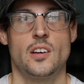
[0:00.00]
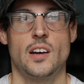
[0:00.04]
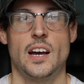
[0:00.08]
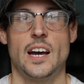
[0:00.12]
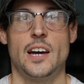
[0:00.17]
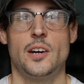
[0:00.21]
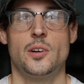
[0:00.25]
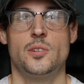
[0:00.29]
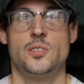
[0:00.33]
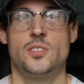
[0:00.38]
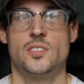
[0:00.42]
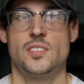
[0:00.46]

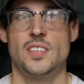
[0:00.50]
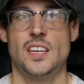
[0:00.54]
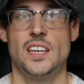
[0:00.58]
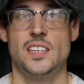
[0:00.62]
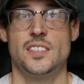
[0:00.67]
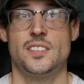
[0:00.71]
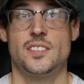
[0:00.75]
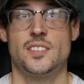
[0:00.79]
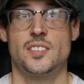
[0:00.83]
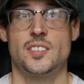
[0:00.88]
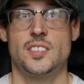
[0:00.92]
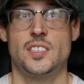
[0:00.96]
I would say
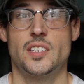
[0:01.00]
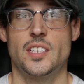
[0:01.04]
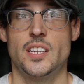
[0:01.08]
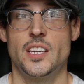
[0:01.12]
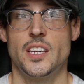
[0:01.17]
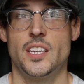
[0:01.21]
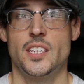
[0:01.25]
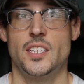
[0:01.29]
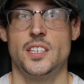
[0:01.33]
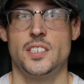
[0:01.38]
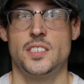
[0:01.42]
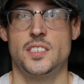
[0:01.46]

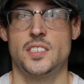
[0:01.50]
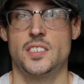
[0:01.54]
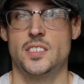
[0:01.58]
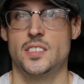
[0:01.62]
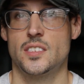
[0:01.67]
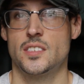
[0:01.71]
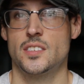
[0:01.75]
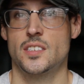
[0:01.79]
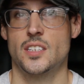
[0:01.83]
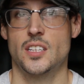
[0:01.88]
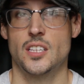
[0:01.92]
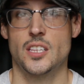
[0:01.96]
stay
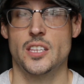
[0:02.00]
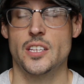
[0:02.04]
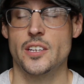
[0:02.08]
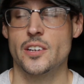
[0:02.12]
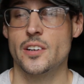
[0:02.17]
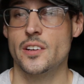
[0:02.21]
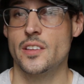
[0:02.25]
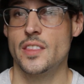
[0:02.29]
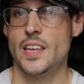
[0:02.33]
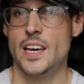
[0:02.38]
clear of